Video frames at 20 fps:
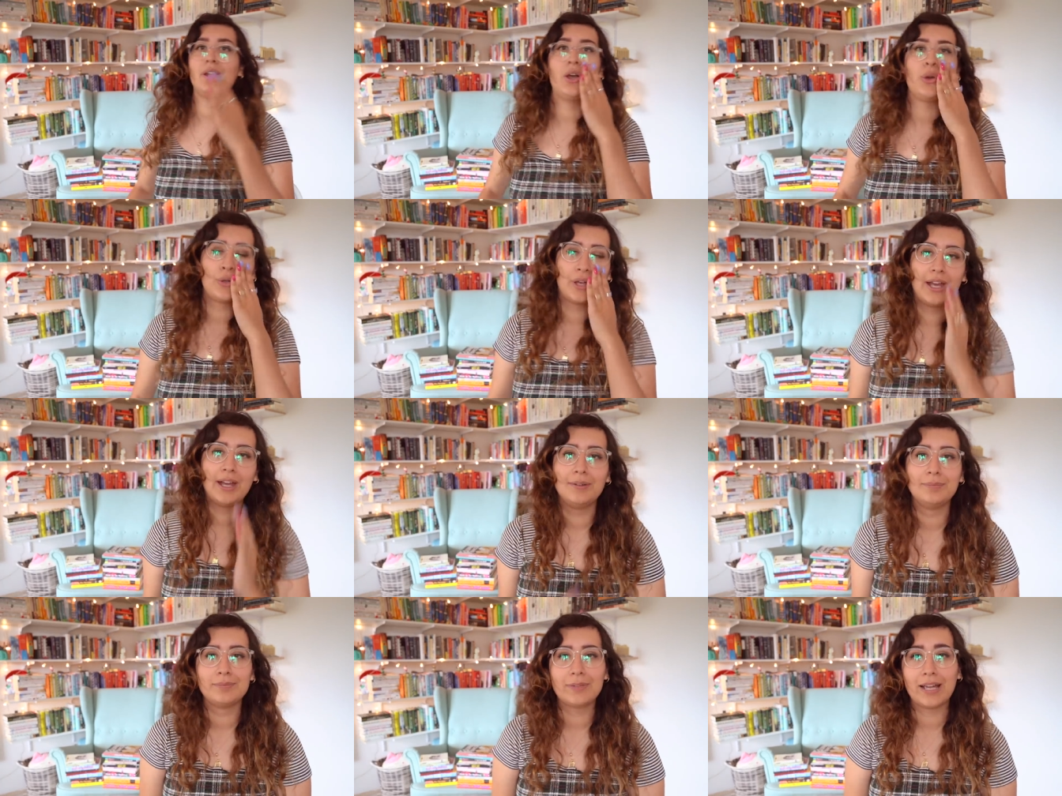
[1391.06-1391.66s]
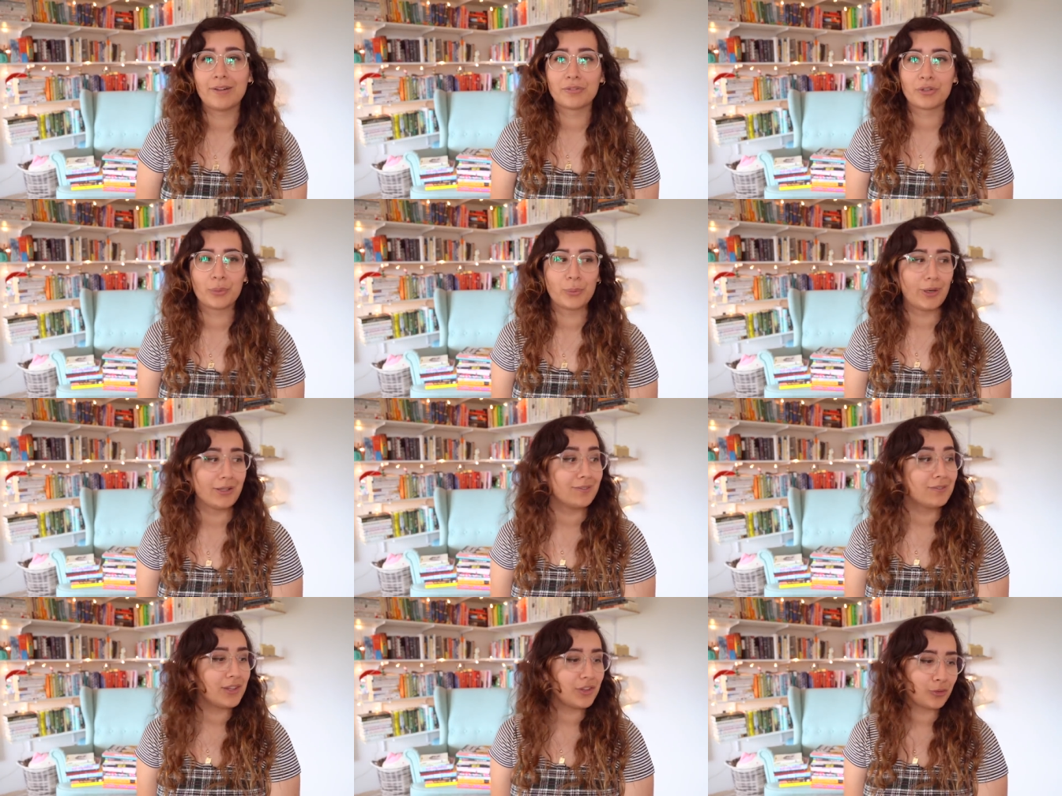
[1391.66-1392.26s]
Okay,
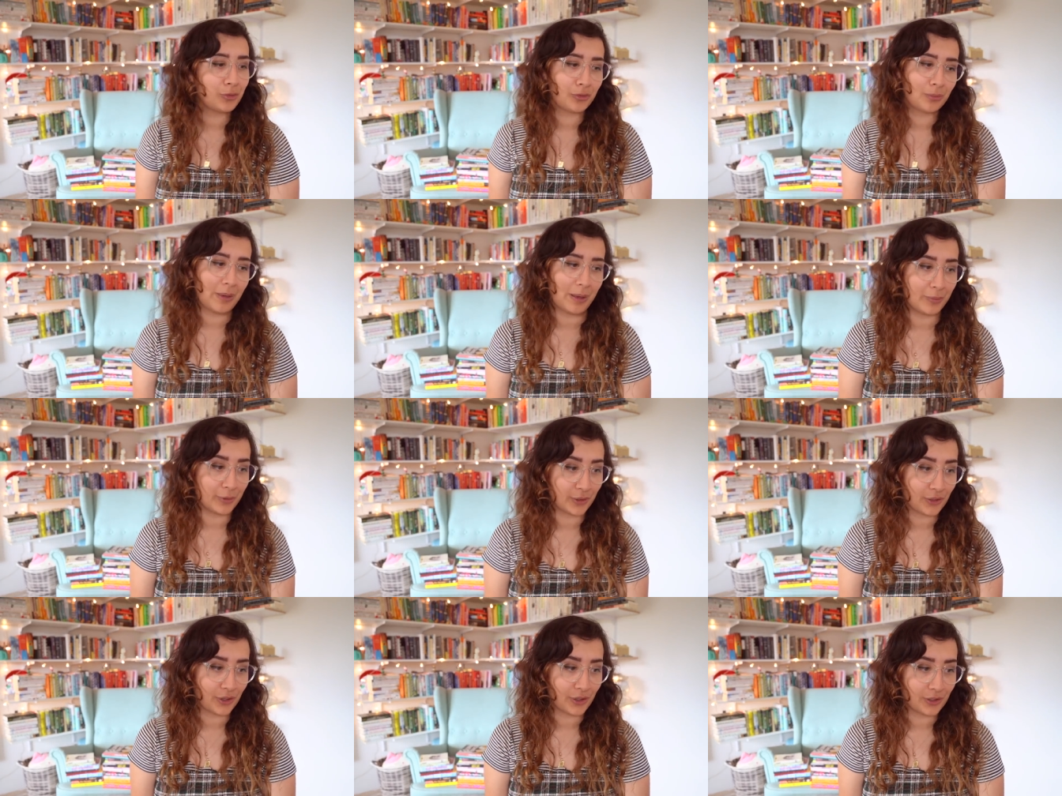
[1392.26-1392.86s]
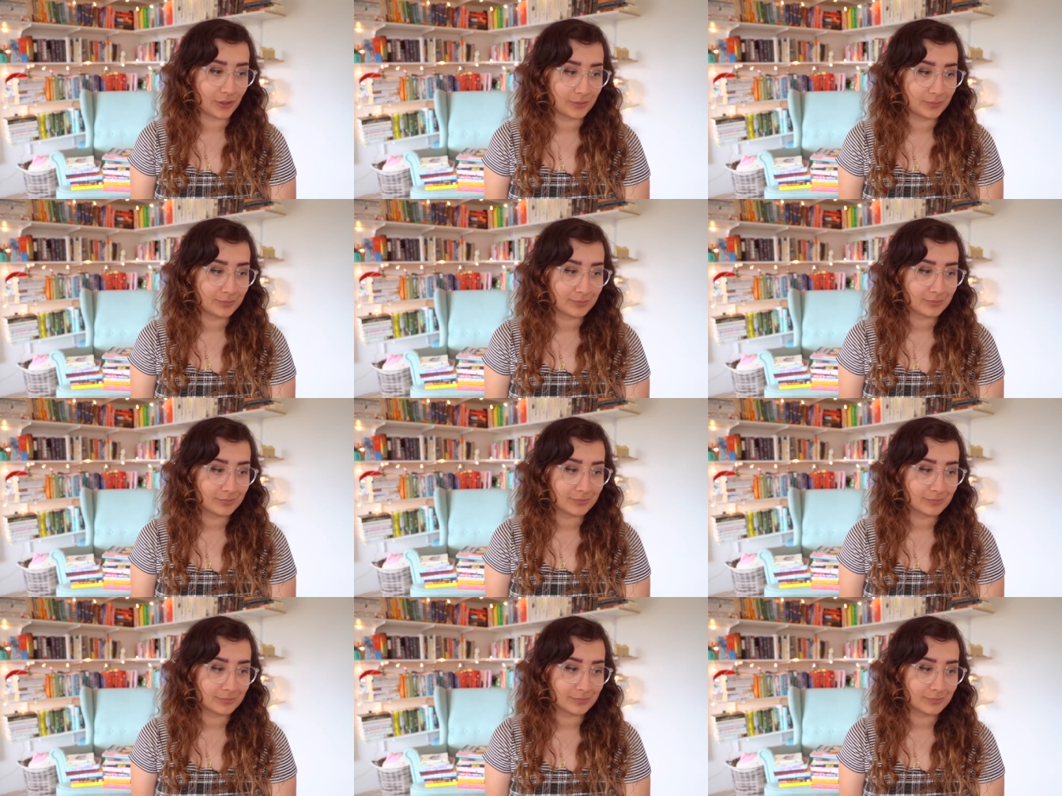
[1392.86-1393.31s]
everyone, this was my book haul.